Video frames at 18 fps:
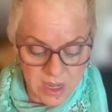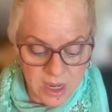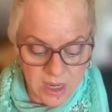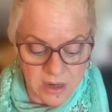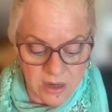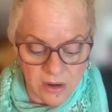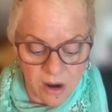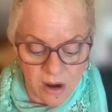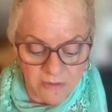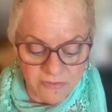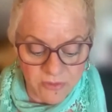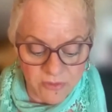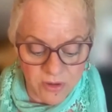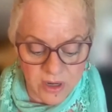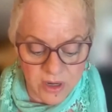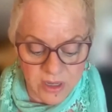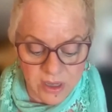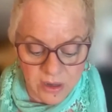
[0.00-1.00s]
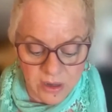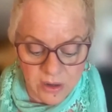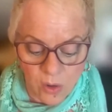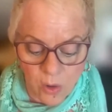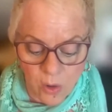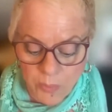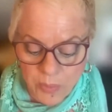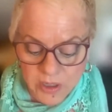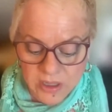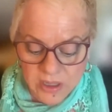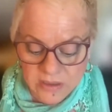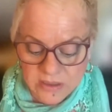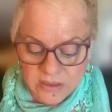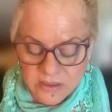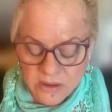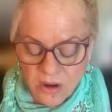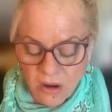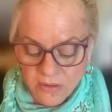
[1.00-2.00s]
in offering an
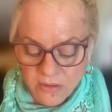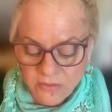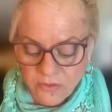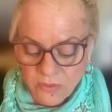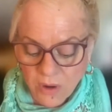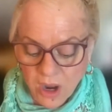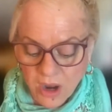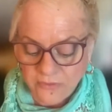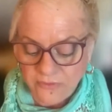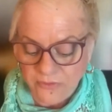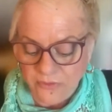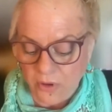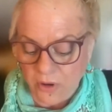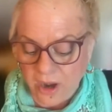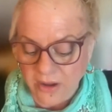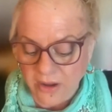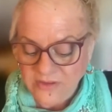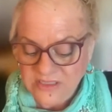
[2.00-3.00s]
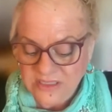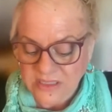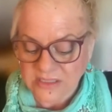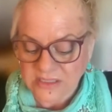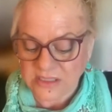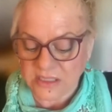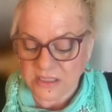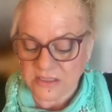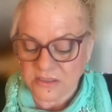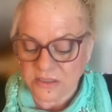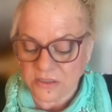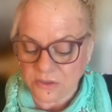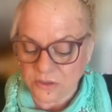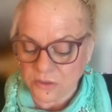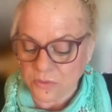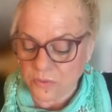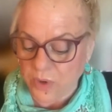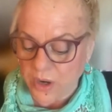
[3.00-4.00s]
open-ended contract for FCC to
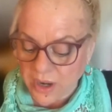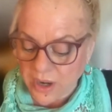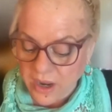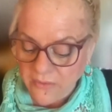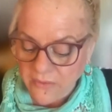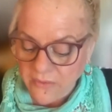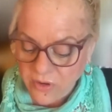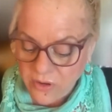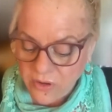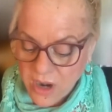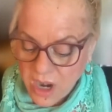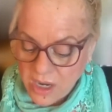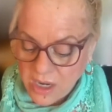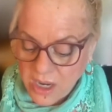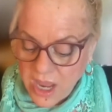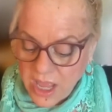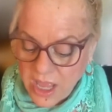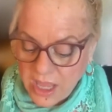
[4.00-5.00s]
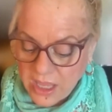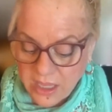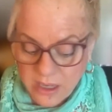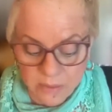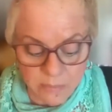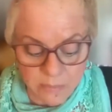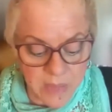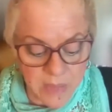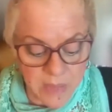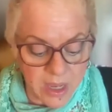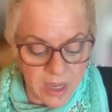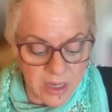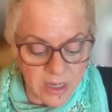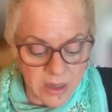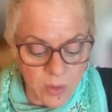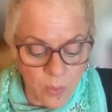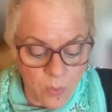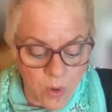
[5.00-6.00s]
do whatever it
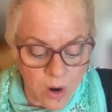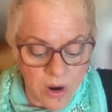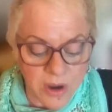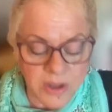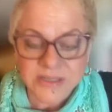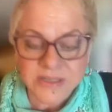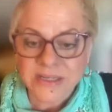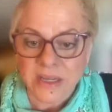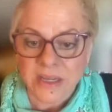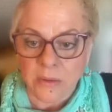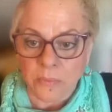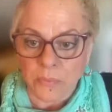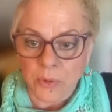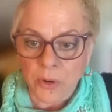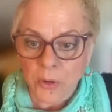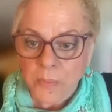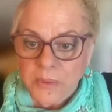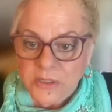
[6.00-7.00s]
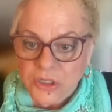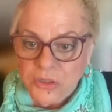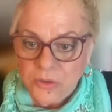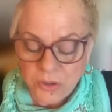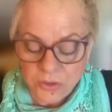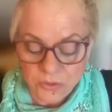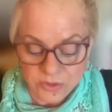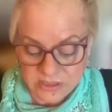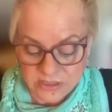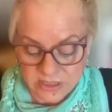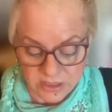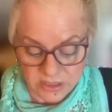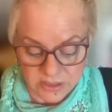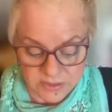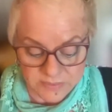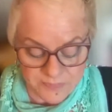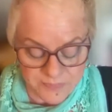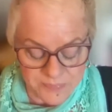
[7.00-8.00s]
may want in
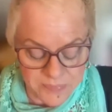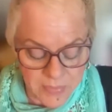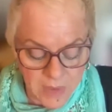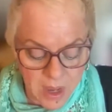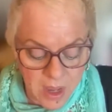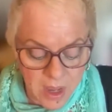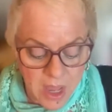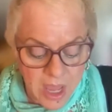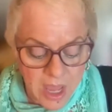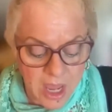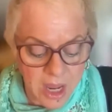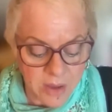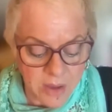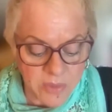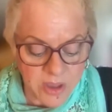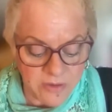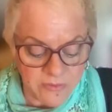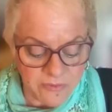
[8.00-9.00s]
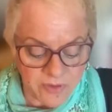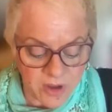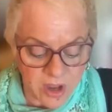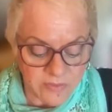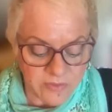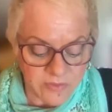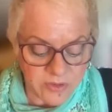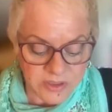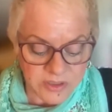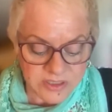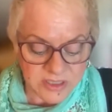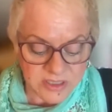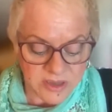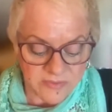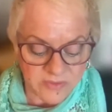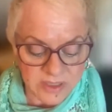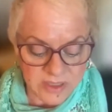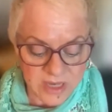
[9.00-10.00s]
perpetuity. AB
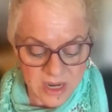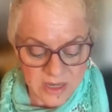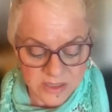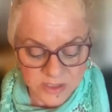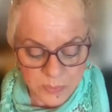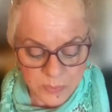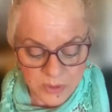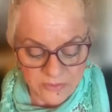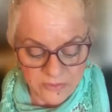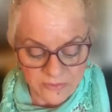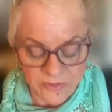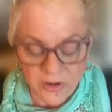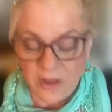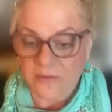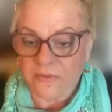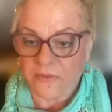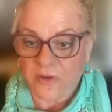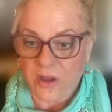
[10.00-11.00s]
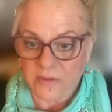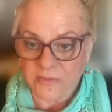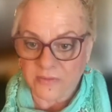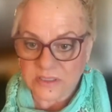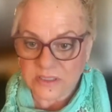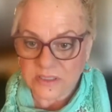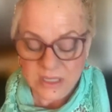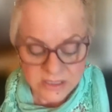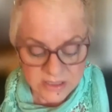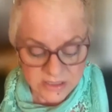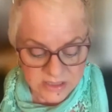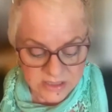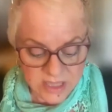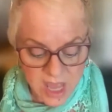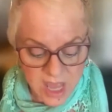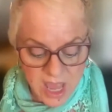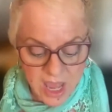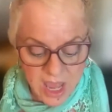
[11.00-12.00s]
537, SB
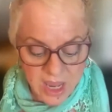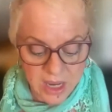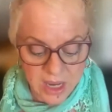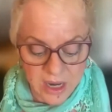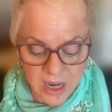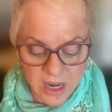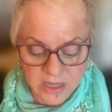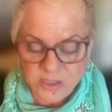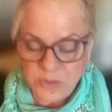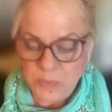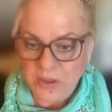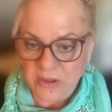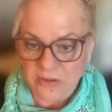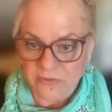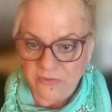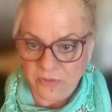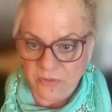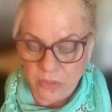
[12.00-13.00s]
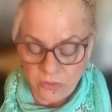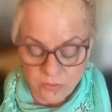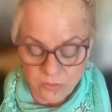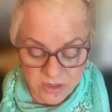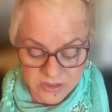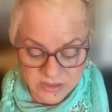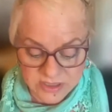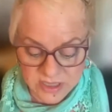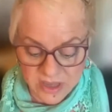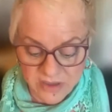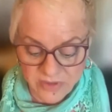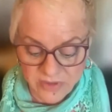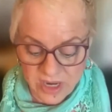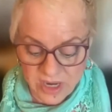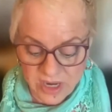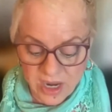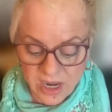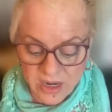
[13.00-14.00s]
556, and SB
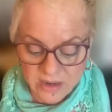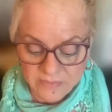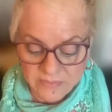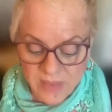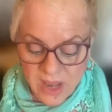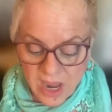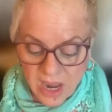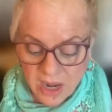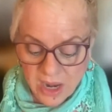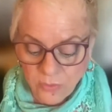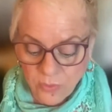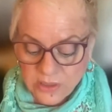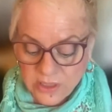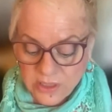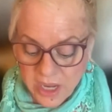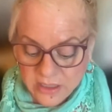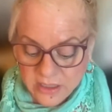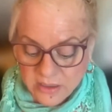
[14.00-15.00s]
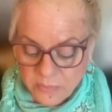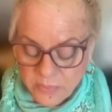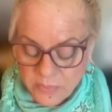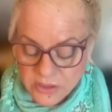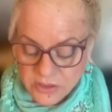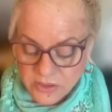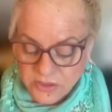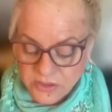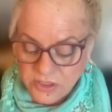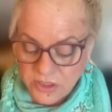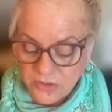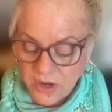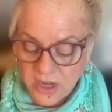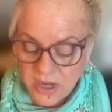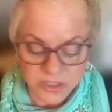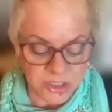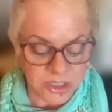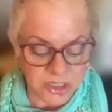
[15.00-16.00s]
378 and related bills are
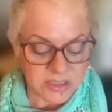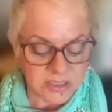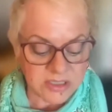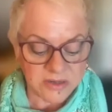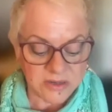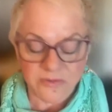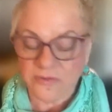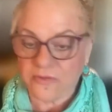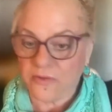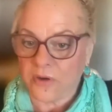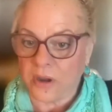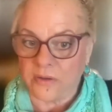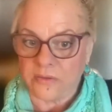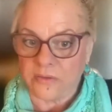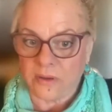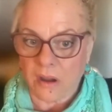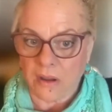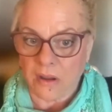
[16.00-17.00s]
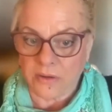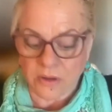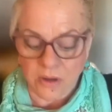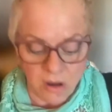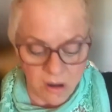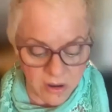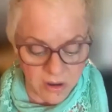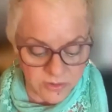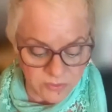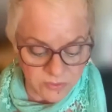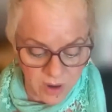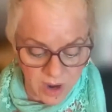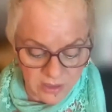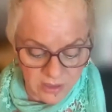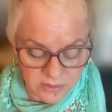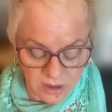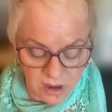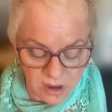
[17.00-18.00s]
not just an affront on
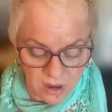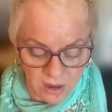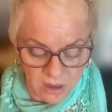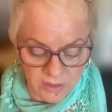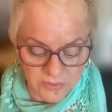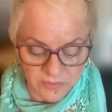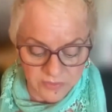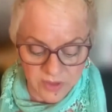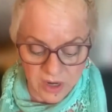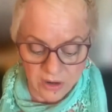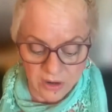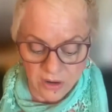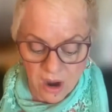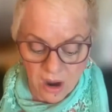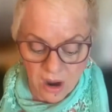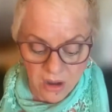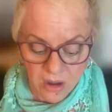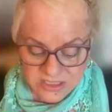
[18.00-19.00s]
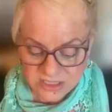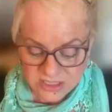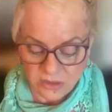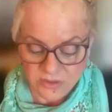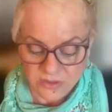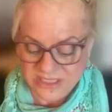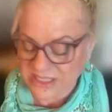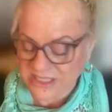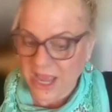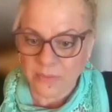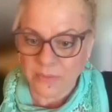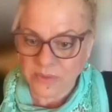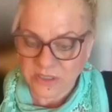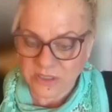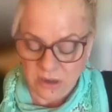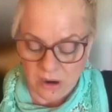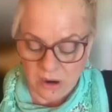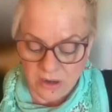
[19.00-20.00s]
contract law, they also
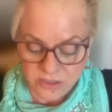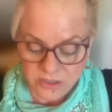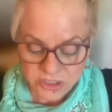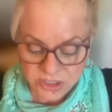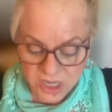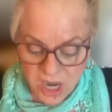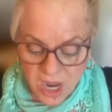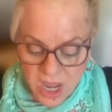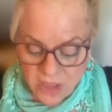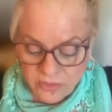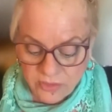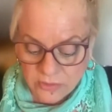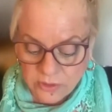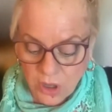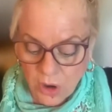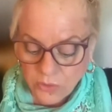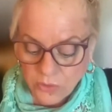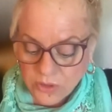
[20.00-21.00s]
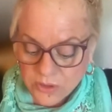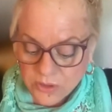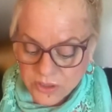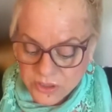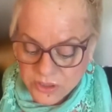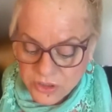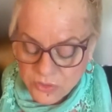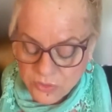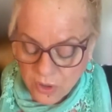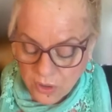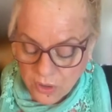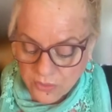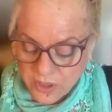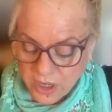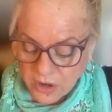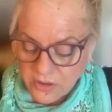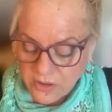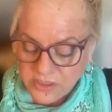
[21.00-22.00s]
sabotage the local control
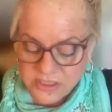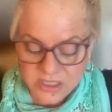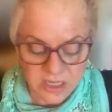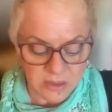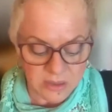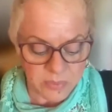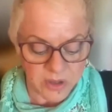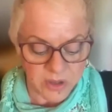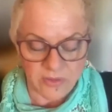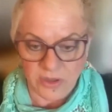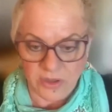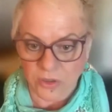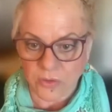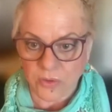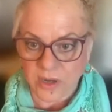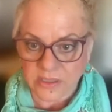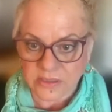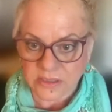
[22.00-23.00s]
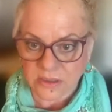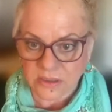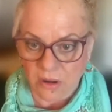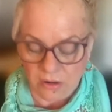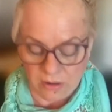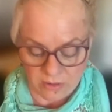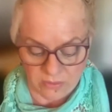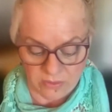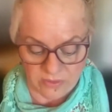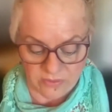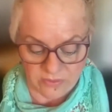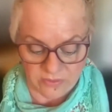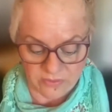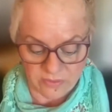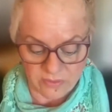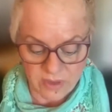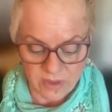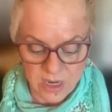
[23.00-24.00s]
guaranteed by the U.S.
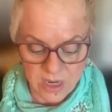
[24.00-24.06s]
Congress.